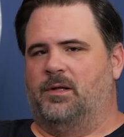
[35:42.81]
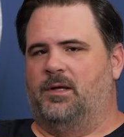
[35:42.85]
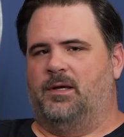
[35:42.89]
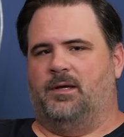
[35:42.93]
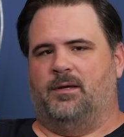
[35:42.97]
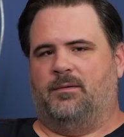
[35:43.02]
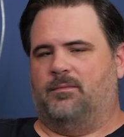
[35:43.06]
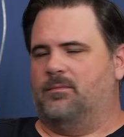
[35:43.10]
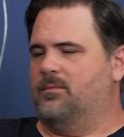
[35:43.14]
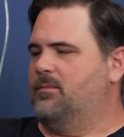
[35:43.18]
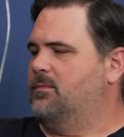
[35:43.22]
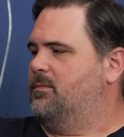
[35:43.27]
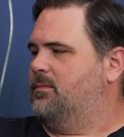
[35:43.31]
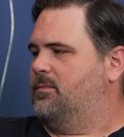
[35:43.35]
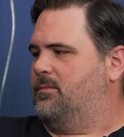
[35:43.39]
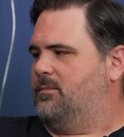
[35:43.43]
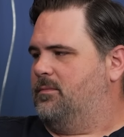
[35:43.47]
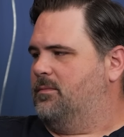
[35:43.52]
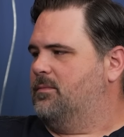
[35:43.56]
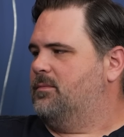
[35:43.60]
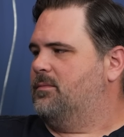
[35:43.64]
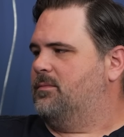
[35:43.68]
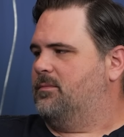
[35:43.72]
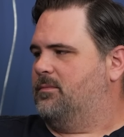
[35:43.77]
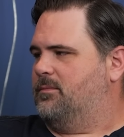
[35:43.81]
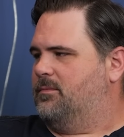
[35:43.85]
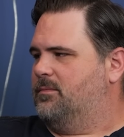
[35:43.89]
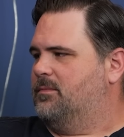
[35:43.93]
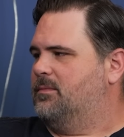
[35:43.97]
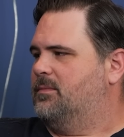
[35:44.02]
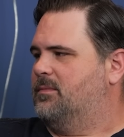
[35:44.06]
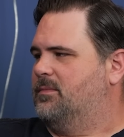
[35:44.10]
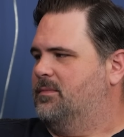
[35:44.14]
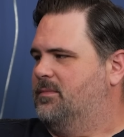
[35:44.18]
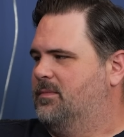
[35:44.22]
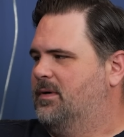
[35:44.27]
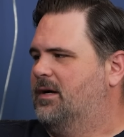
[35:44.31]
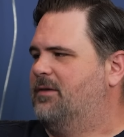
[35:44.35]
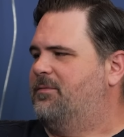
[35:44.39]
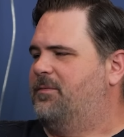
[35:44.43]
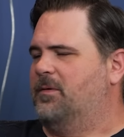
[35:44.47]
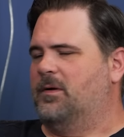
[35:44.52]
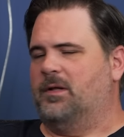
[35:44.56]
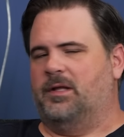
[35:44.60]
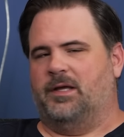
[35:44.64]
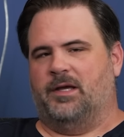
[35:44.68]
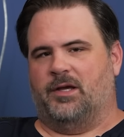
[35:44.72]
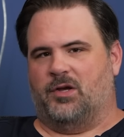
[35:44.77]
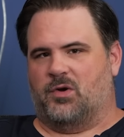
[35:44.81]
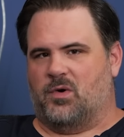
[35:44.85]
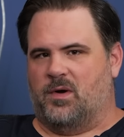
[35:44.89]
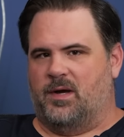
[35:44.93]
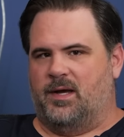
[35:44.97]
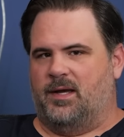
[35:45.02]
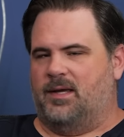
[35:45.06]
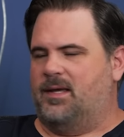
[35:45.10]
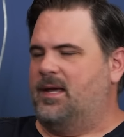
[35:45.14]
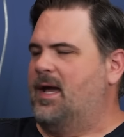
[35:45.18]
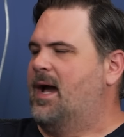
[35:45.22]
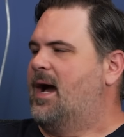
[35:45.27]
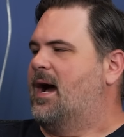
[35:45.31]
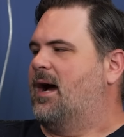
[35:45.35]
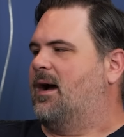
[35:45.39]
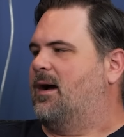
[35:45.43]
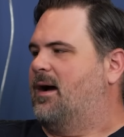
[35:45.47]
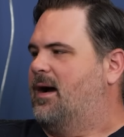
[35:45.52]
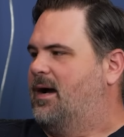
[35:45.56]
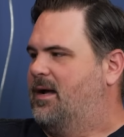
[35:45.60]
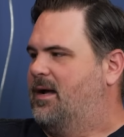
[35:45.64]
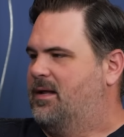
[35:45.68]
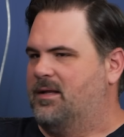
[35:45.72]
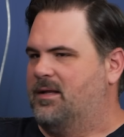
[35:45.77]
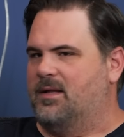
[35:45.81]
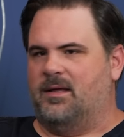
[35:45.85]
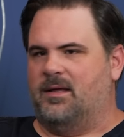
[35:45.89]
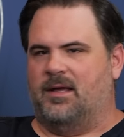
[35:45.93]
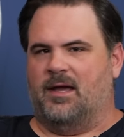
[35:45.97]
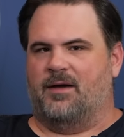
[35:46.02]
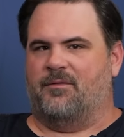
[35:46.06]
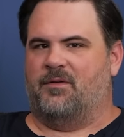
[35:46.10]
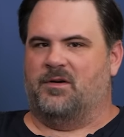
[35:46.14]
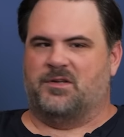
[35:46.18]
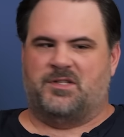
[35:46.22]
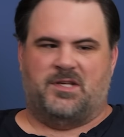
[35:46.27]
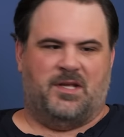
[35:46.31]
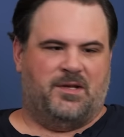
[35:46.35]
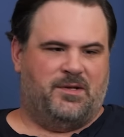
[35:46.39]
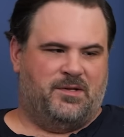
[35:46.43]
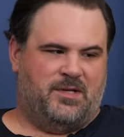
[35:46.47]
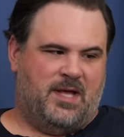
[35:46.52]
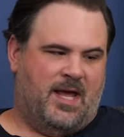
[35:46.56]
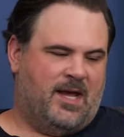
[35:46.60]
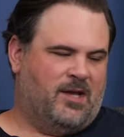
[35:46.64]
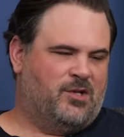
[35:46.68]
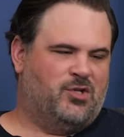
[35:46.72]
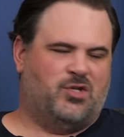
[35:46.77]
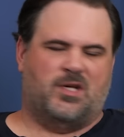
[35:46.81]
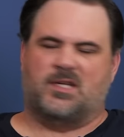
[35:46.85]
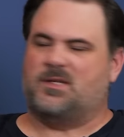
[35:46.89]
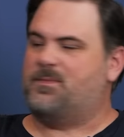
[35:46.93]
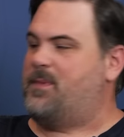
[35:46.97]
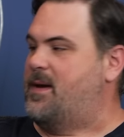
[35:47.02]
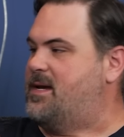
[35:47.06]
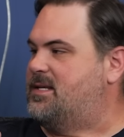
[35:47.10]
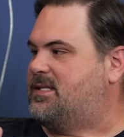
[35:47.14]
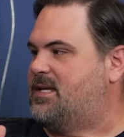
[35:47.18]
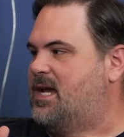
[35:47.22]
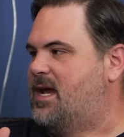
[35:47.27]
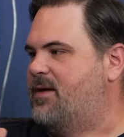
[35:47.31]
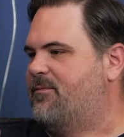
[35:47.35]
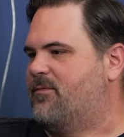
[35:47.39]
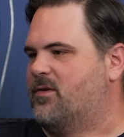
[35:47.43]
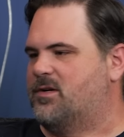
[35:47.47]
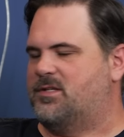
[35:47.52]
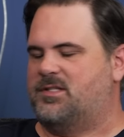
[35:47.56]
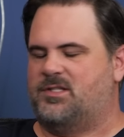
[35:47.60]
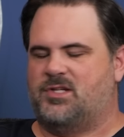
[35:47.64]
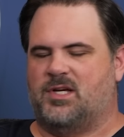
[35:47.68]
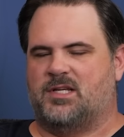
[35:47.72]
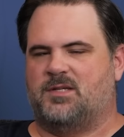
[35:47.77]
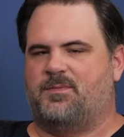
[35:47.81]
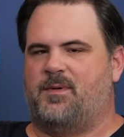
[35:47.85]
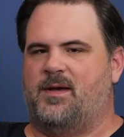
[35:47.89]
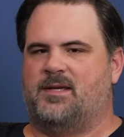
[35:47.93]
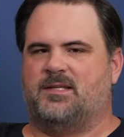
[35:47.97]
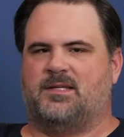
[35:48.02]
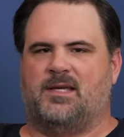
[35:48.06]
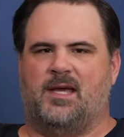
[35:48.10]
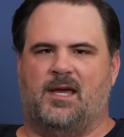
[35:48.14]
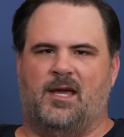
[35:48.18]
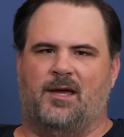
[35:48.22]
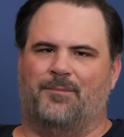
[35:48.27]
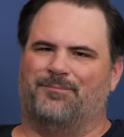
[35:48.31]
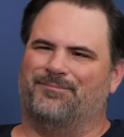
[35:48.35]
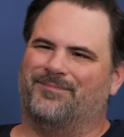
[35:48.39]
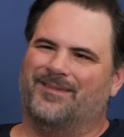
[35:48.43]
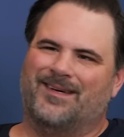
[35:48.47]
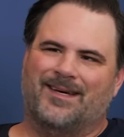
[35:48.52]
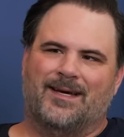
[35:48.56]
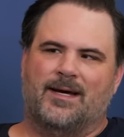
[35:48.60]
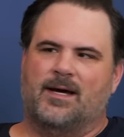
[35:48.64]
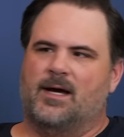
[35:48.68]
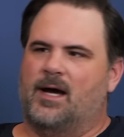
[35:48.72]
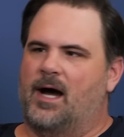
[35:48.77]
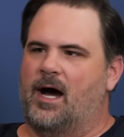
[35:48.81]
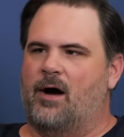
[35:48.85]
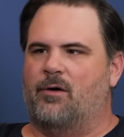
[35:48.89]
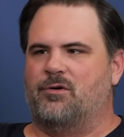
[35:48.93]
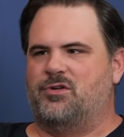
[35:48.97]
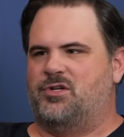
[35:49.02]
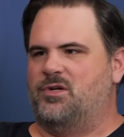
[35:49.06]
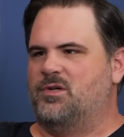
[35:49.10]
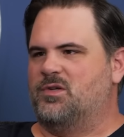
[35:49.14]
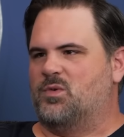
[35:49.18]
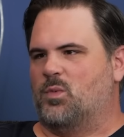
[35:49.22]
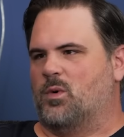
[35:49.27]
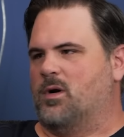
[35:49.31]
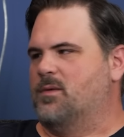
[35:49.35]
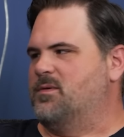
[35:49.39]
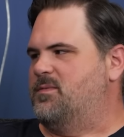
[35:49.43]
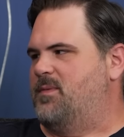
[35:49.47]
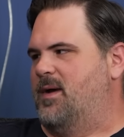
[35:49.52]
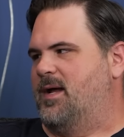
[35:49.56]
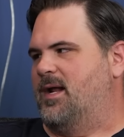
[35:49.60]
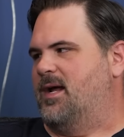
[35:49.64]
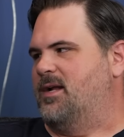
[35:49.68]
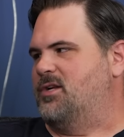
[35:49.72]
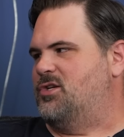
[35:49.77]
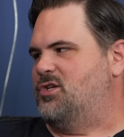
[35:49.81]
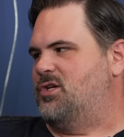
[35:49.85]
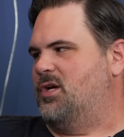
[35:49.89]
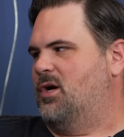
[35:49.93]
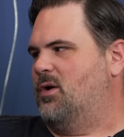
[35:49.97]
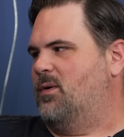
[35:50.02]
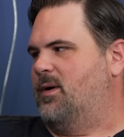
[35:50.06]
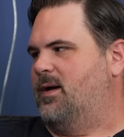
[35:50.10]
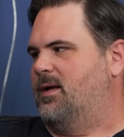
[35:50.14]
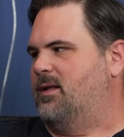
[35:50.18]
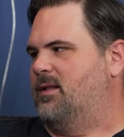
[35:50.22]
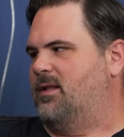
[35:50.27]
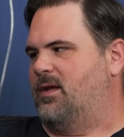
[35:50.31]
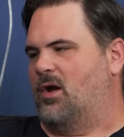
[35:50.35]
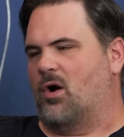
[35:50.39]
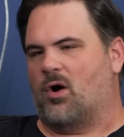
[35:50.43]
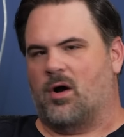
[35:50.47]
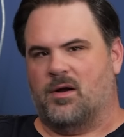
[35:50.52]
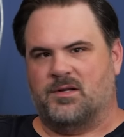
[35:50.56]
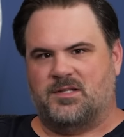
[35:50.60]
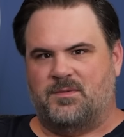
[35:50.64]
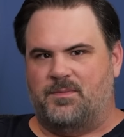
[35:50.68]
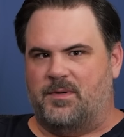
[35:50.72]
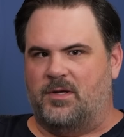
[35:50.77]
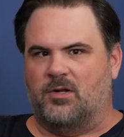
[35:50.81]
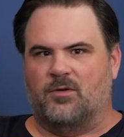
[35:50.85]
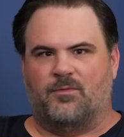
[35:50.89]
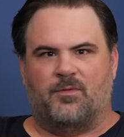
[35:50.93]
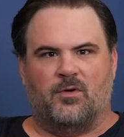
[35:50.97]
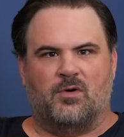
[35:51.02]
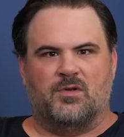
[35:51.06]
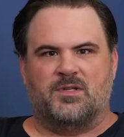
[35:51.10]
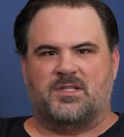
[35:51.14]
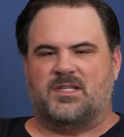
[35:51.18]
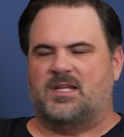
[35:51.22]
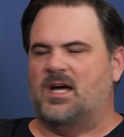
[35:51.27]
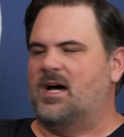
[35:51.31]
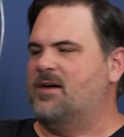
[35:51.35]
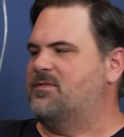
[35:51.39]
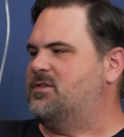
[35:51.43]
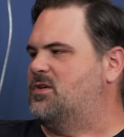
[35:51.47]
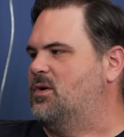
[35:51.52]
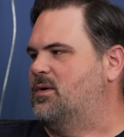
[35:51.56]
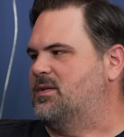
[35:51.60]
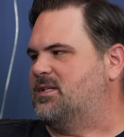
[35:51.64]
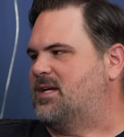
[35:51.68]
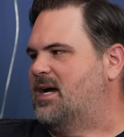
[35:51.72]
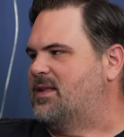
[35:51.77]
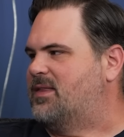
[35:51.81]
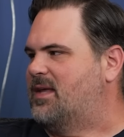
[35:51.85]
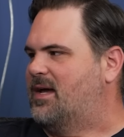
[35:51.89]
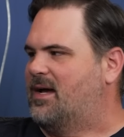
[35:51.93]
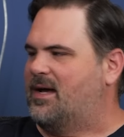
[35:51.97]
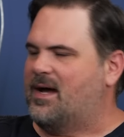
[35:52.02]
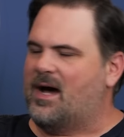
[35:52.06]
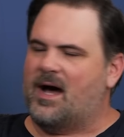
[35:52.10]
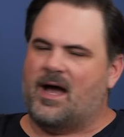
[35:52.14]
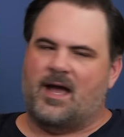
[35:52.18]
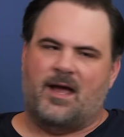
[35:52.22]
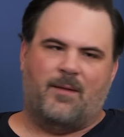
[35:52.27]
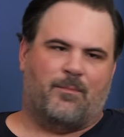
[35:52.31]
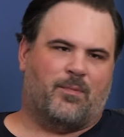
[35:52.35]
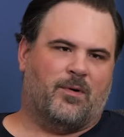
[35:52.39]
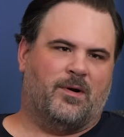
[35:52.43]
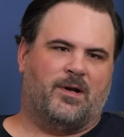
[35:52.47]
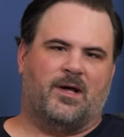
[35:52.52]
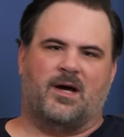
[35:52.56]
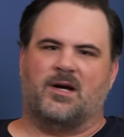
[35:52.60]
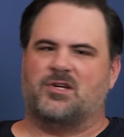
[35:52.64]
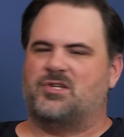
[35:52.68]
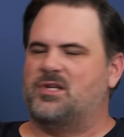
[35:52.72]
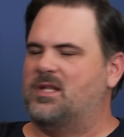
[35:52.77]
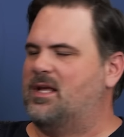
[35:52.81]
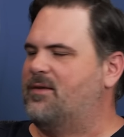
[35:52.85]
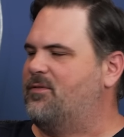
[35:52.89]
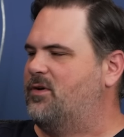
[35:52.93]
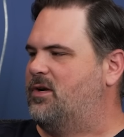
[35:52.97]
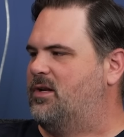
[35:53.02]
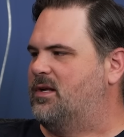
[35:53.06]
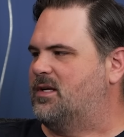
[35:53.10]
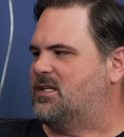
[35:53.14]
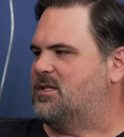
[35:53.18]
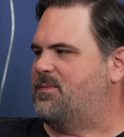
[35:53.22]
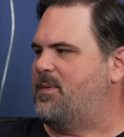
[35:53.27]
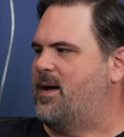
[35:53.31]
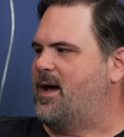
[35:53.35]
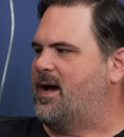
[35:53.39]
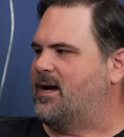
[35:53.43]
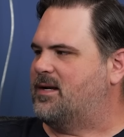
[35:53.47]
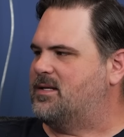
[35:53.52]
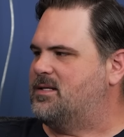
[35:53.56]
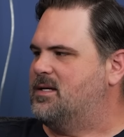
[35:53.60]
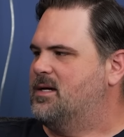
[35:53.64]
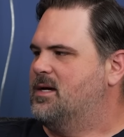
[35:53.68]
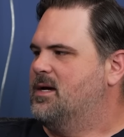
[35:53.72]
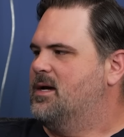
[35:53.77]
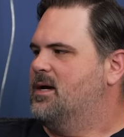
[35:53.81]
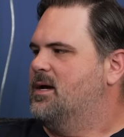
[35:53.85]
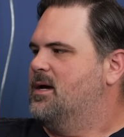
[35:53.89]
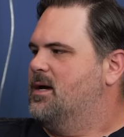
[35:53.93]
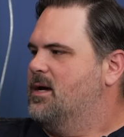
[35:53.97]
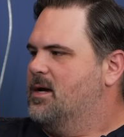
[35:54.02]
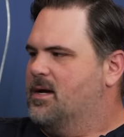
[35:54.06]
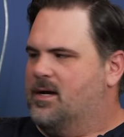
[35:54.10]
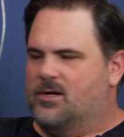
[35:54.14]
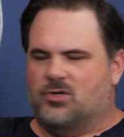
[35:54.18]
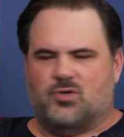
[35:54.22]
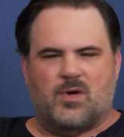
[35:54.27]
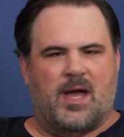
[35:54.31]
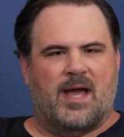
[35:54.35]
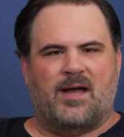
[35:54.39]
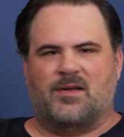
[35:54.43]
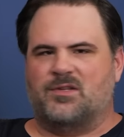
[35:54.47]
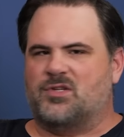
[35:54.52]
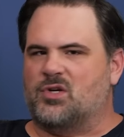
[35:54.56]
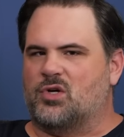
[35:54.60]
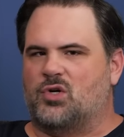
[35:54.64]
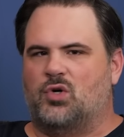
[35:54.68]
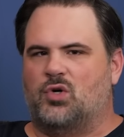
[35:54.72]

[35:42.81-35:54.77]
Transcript: fully, I, I, really like Wingspan, but I fully it's just agree. like yeah, I, yeah, yeah. If I was taking just base game versus just base game, I would choose Wyrmspan. I'd show it. The art's beautiful and stuff, so mm-hmm. it's got the high production level you'd expect. And dragons are cool. You know, dragons are